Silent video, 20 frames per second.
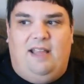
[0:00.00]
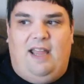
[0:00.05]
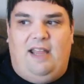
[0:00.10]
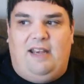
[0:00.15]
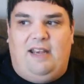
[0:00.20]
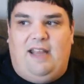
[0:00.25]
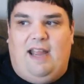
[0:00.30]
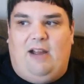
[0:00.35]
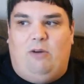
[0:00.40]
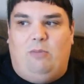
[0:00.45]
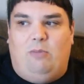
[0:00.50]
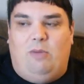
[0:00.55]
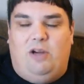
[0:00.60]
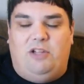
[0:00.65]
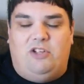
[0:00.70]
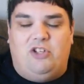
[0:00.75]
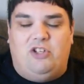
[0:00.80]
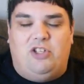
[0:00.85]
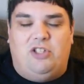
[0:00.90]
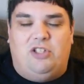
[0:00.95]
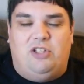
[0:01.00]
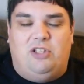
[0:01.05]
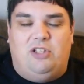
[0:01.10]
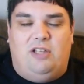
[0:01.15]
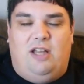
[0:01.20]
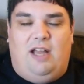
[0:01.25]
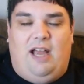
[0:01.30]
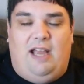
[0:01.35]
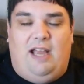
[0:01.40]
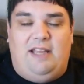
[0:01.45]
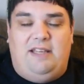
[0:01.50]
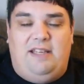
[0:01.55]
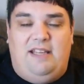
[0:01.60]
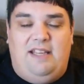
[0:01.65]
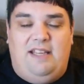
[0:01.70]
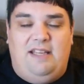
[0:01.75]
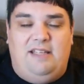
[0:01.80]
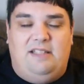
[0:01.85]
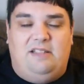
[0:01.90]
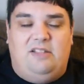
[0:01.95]
and how much I
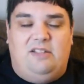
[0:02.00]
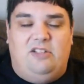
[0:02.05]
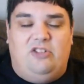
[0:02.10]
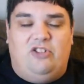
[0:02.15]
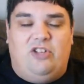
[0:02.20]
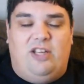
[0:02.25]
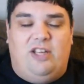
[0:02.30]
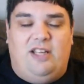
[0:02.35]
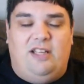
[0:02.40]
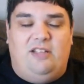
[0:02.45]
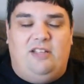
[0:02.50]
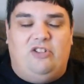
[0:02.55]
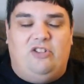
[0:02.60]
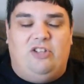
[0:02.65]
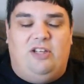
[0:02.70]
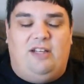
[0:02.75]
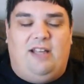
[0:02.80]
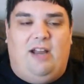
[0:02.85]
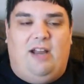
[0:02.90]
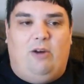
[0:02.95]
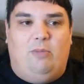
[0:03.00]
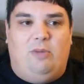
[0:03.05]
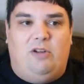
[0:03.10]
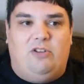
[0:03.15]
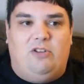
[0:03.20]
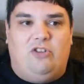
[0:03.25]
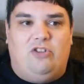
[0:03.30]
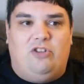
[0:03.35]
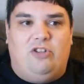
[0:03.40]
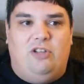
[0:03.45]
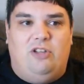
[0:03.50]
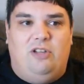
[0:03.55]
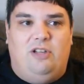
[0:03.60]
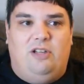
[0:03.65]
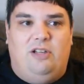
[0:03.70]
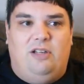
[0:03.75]
needed to change and how much